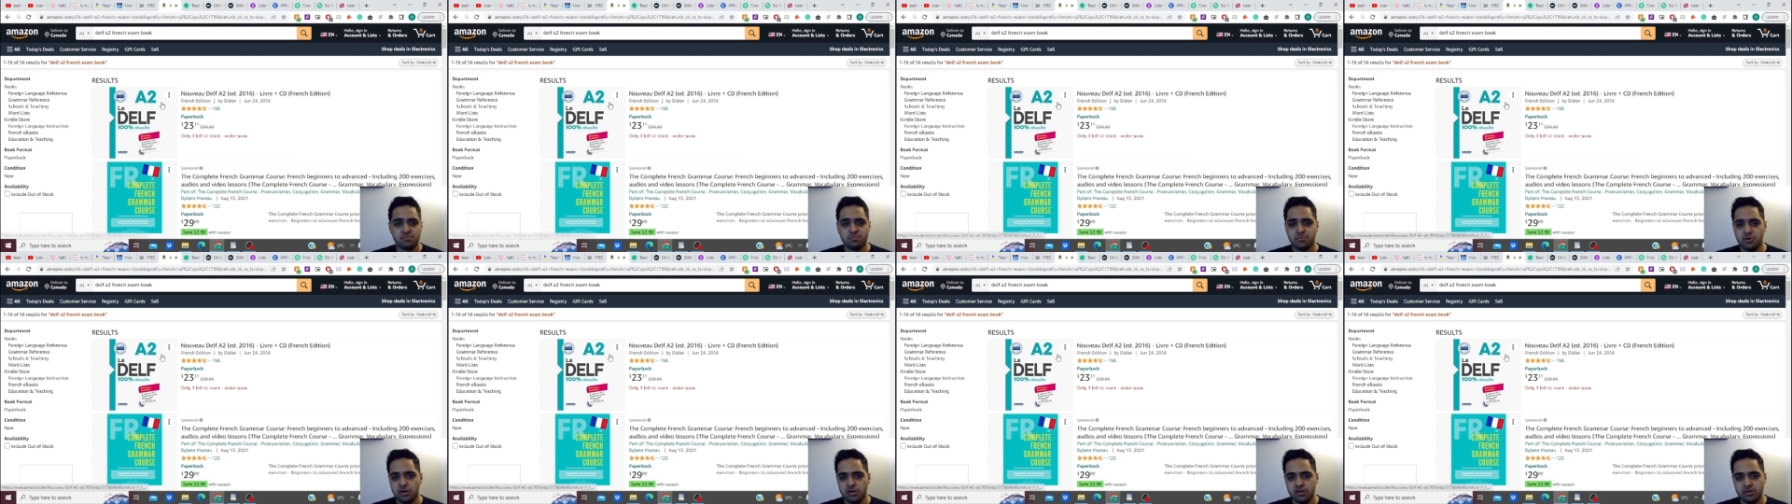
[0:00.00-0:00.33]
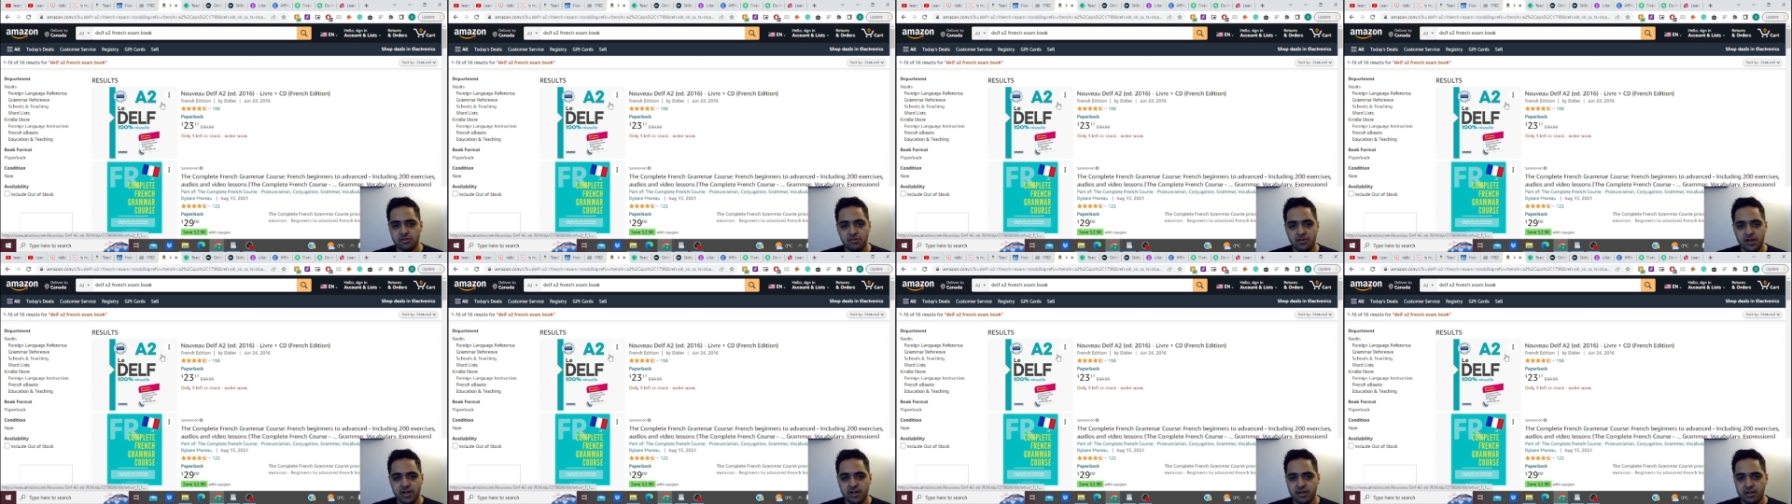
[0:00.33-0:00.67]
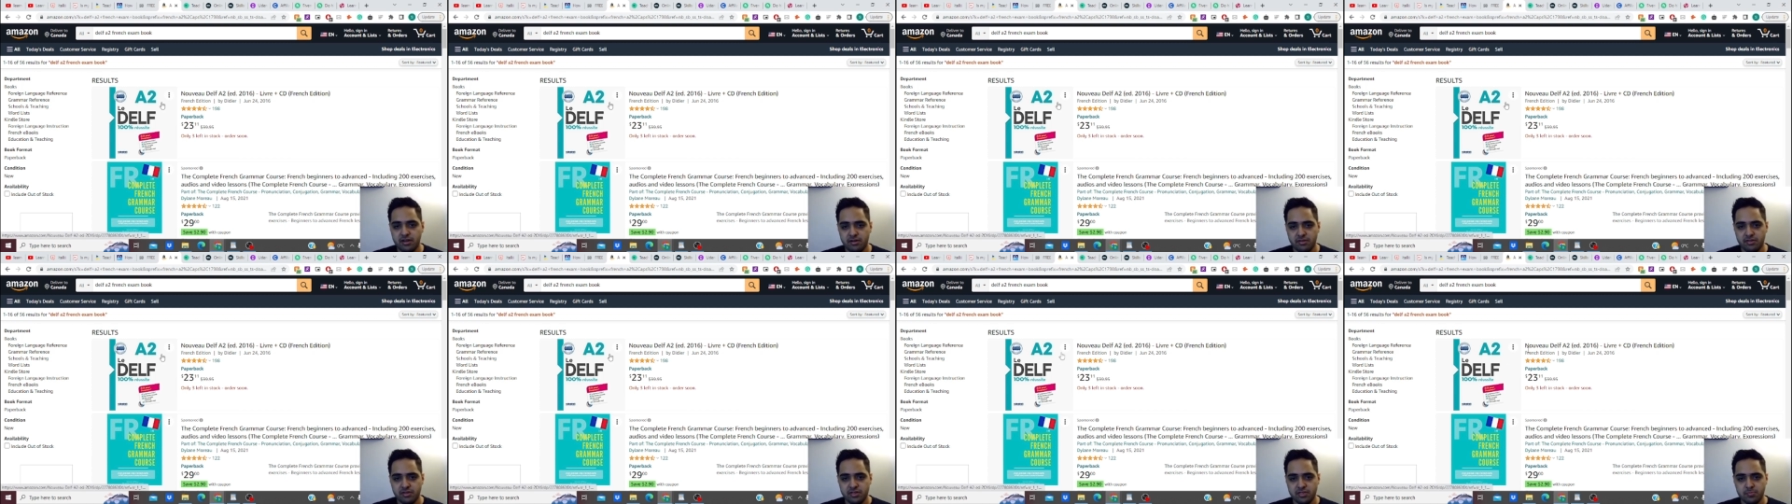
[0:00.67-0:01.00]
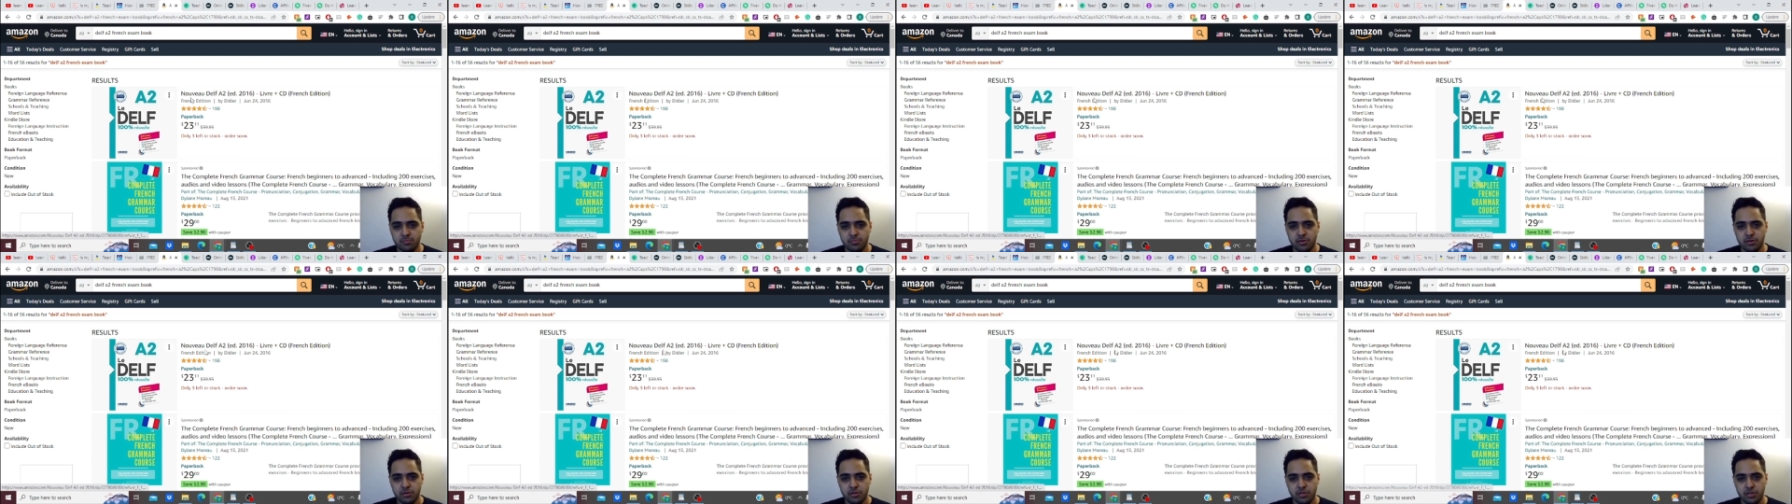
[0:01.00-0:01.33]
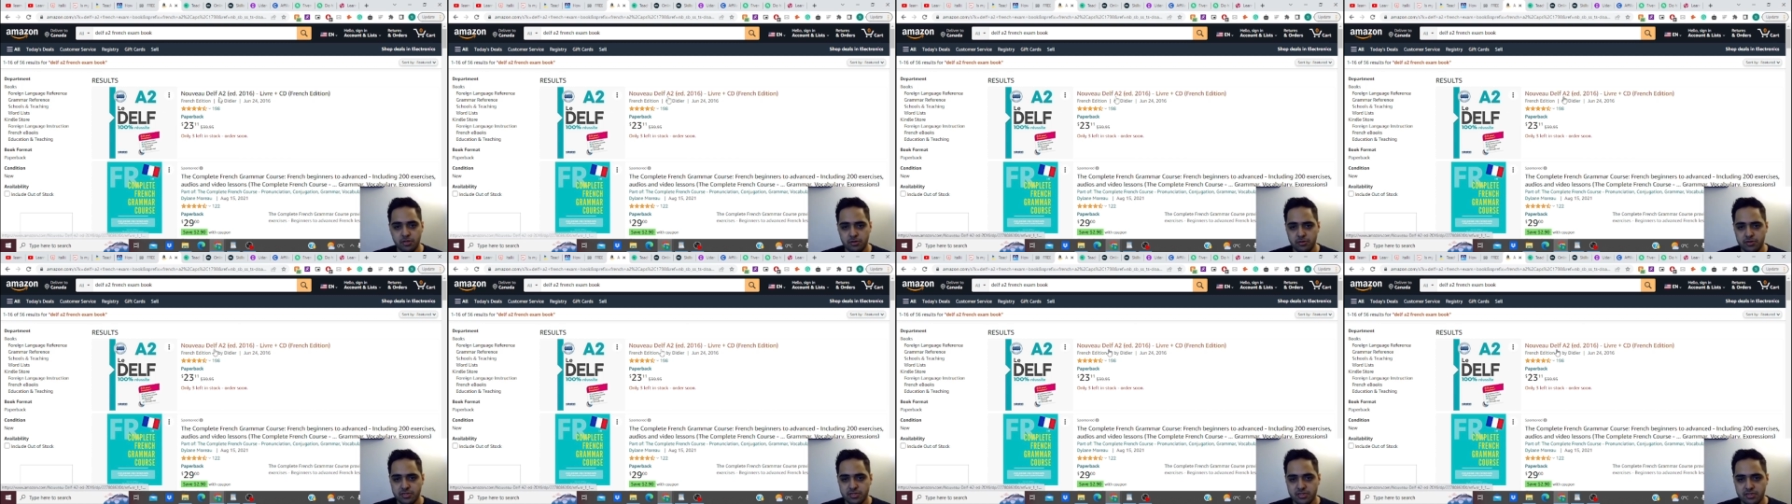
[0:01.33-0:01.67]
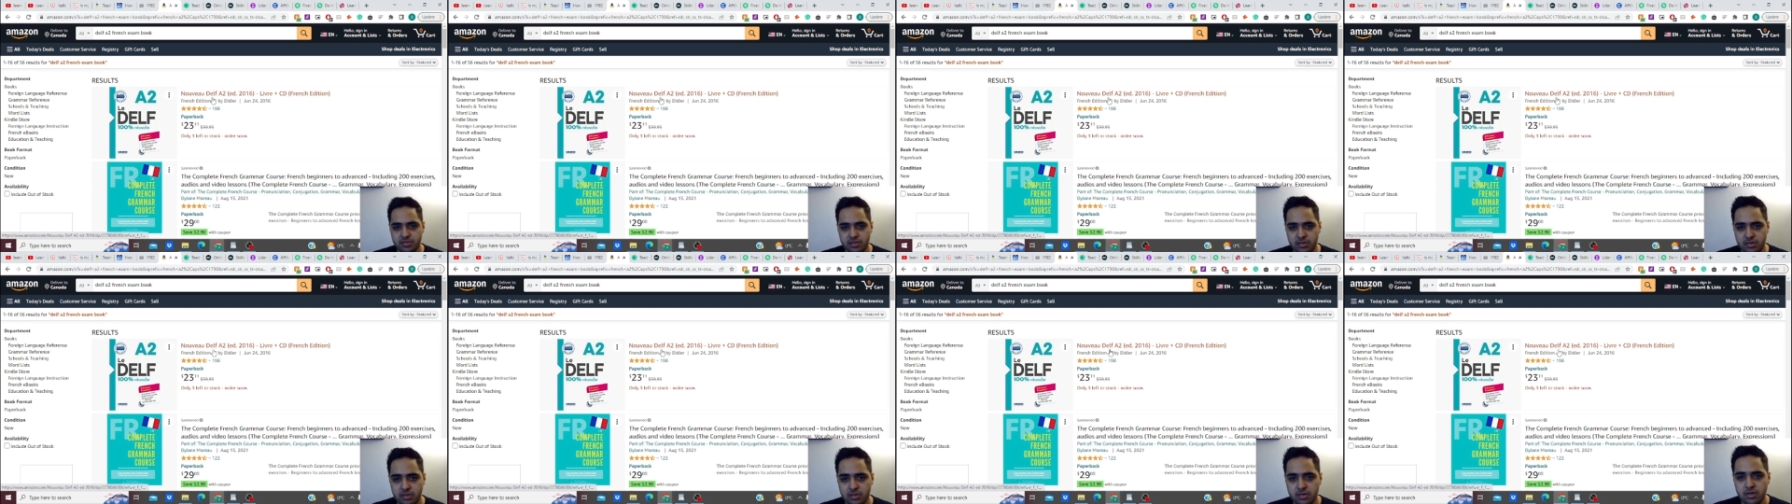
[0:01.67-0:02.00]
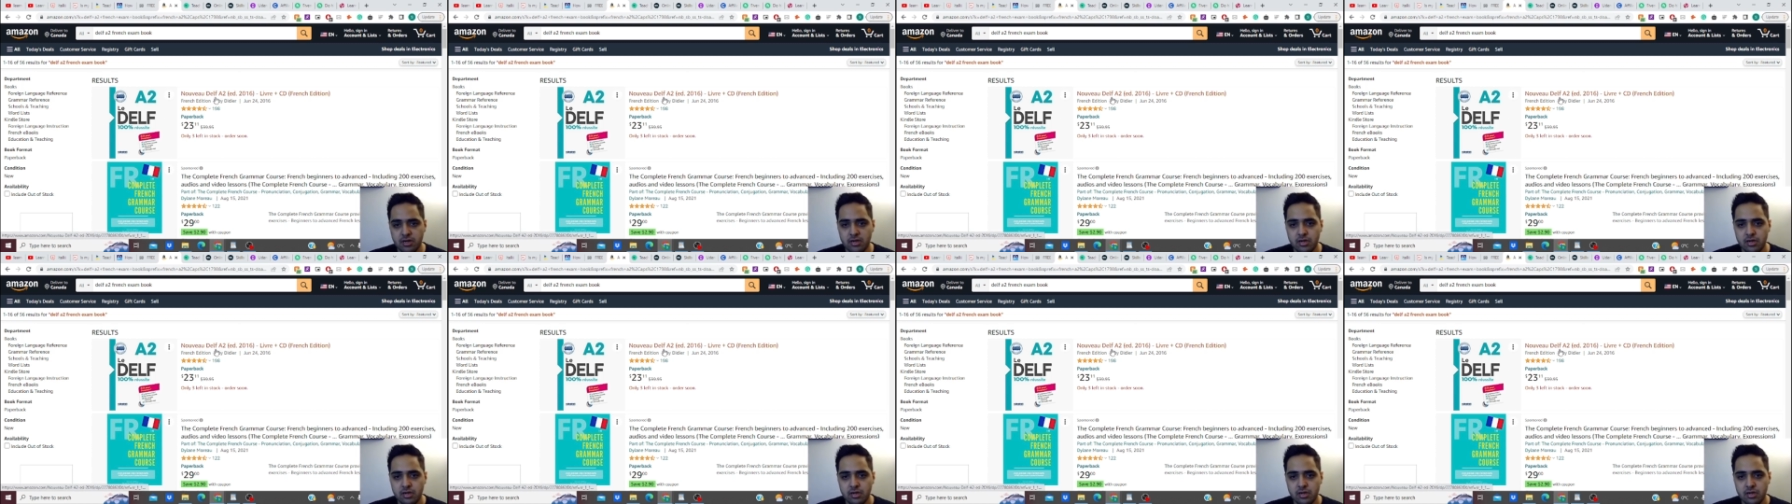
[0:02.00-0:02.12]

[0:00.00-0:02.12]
product right here, this book, it's a